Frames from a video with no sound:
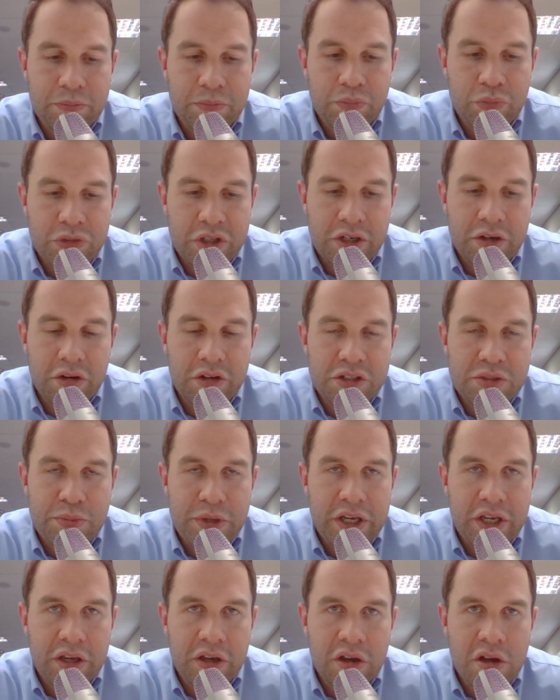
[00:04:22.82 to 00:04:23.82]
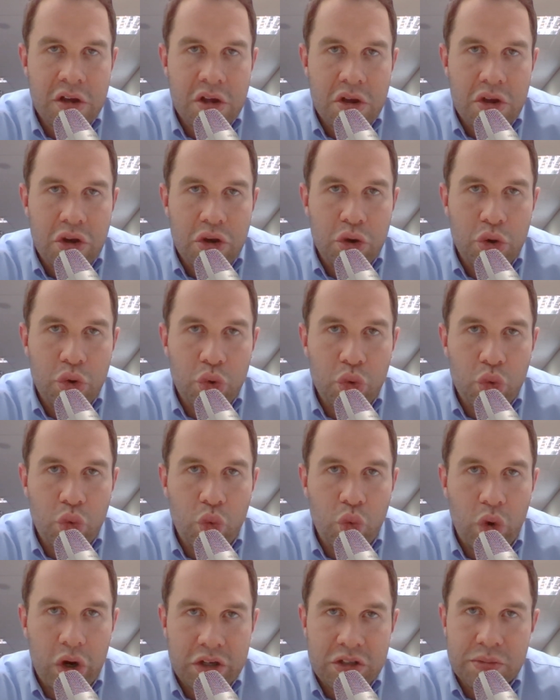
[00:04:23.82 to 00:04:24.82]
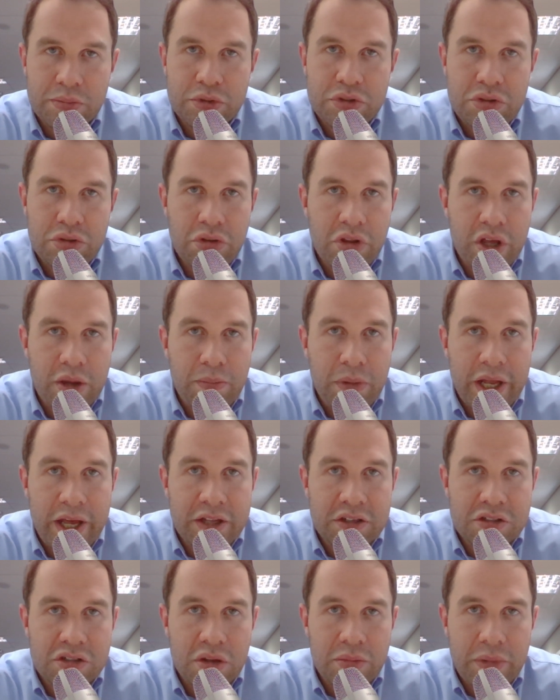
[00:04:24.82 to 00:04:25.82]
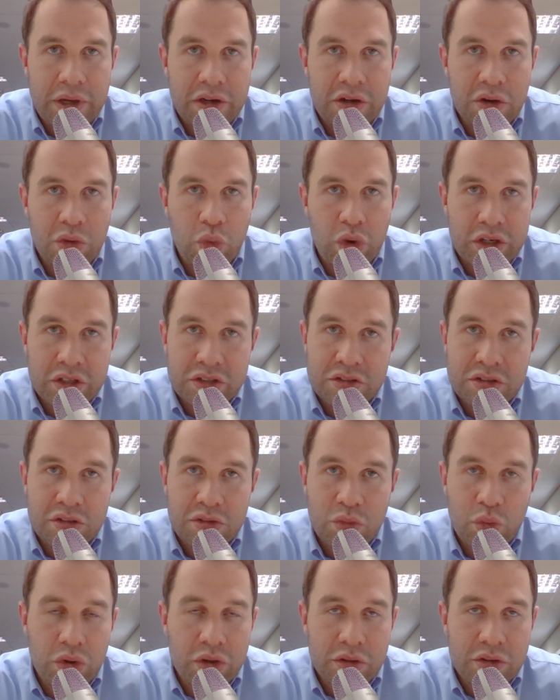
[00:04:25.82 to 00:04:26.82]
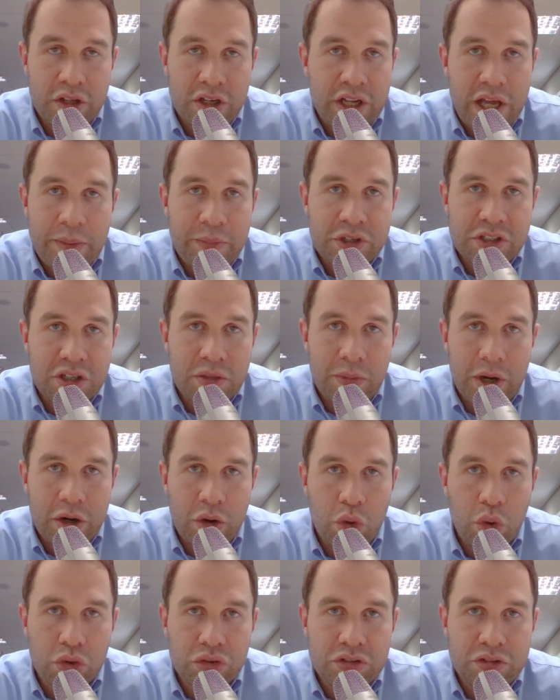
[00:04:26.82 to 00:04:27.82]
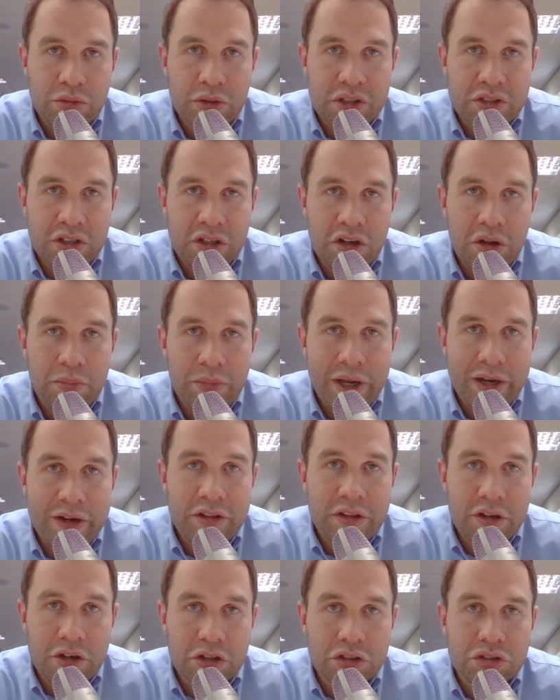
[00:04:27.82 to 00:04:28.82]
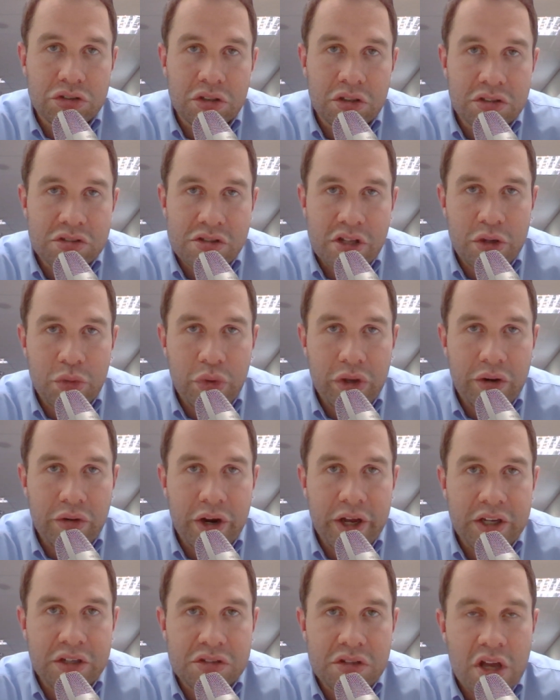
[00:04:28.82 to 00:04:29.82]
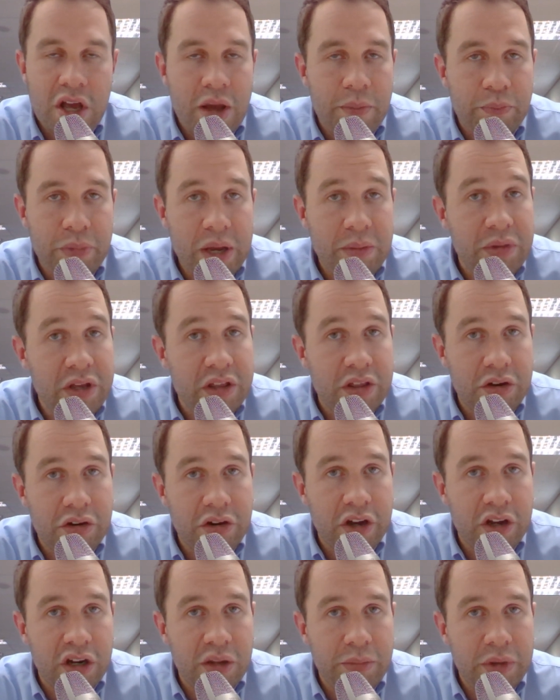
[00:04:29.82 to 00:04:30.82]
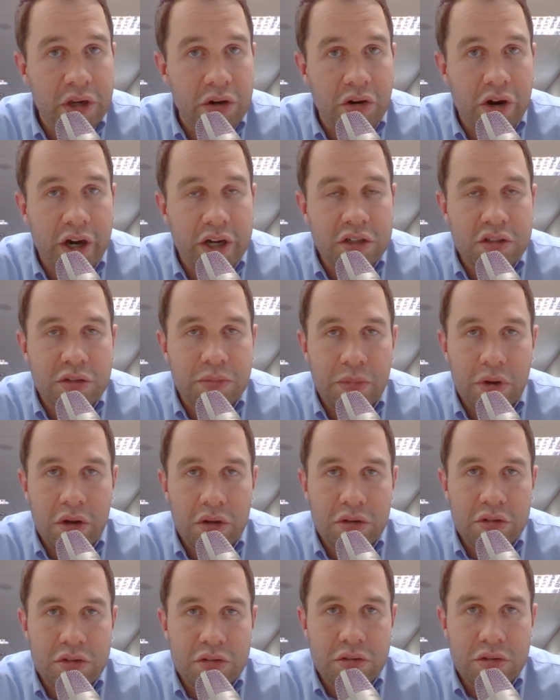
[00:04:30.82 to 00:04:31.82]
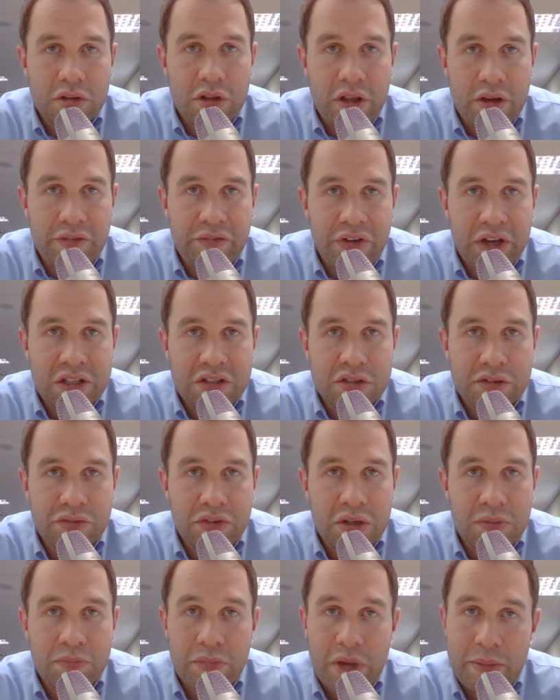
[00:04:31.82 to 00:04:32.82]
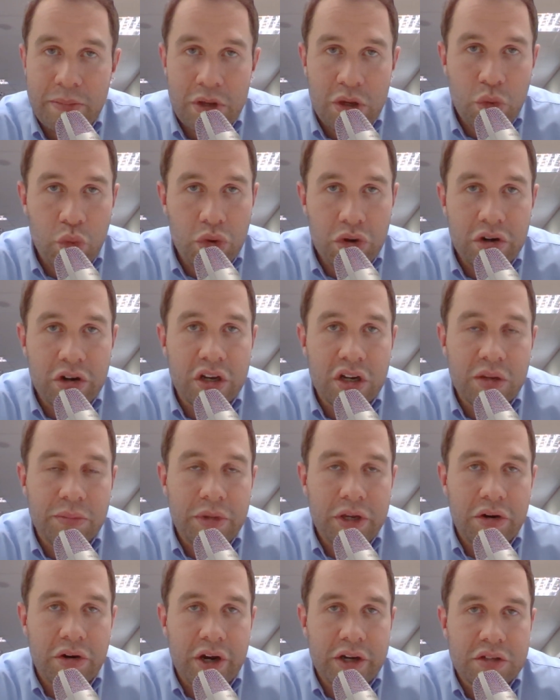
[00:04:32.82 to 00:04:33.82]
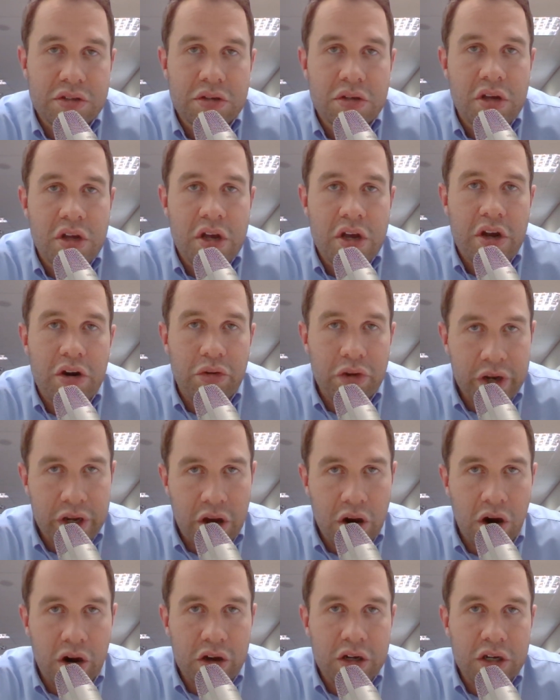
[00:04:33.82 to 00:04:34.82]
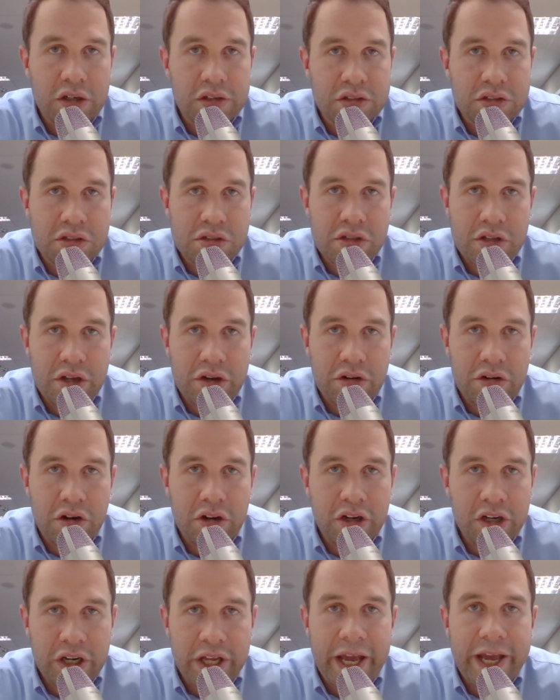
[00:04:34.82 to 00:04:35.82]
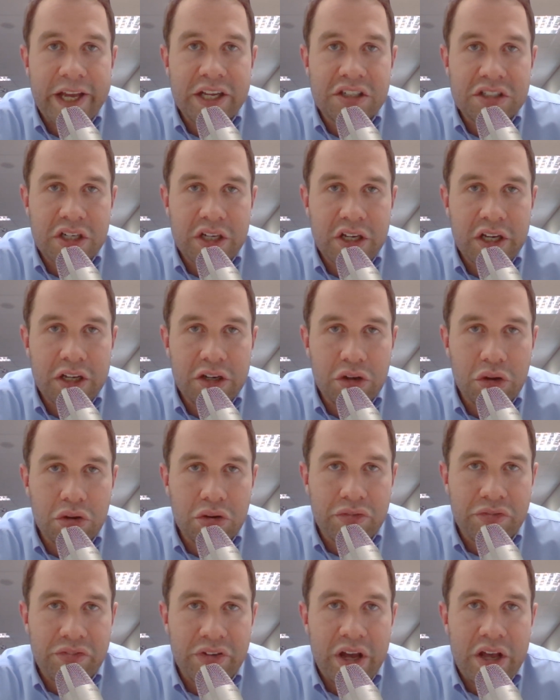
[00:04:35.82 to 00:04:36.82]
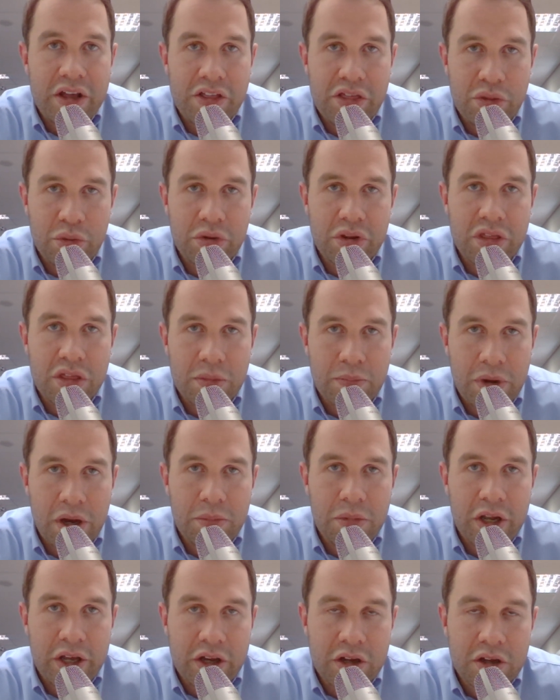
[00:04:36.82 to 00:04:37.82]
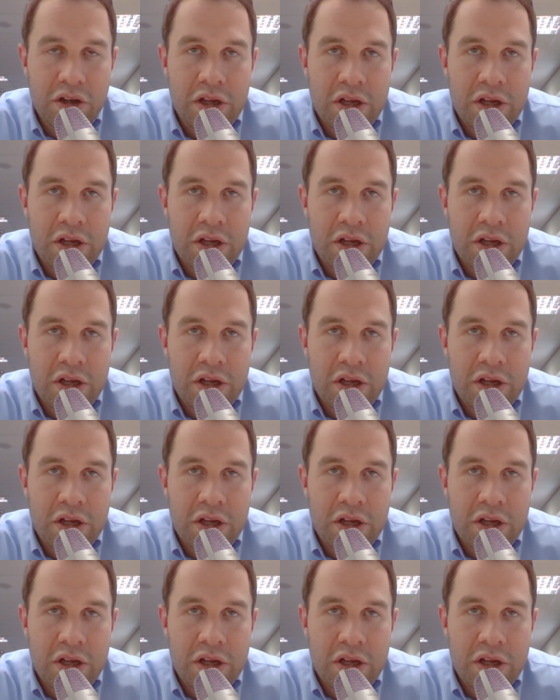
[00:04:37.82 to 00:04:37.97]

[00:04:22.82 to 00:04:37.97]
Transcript: generally speaking, who want to pursue their plans no matter what the damage it might cause to us, and no matter the concerns that we raise. Maybe they're going to be right about the effects of it, maybe we're going to be right. Regardless, they're not engaging in good faith with the public.